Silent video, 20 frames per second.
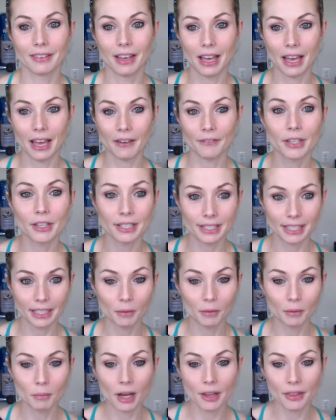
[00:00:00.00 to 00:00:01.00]

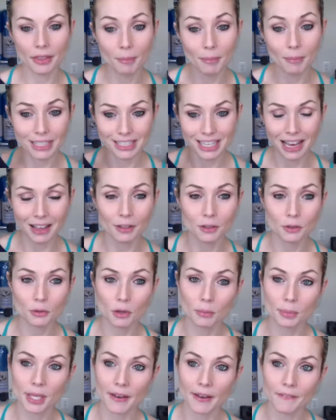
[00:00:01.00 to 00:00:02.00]
and my challenge
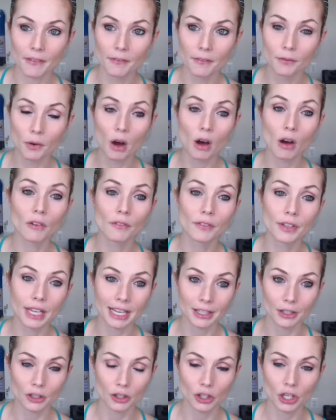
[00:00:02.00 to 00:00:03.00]
groups have evolved
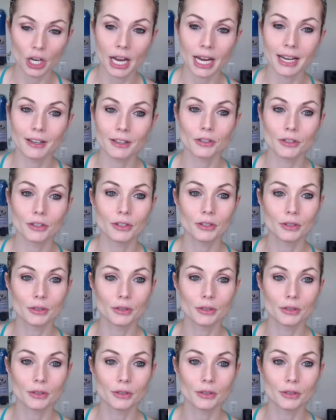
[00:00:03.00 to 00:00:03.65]
and changed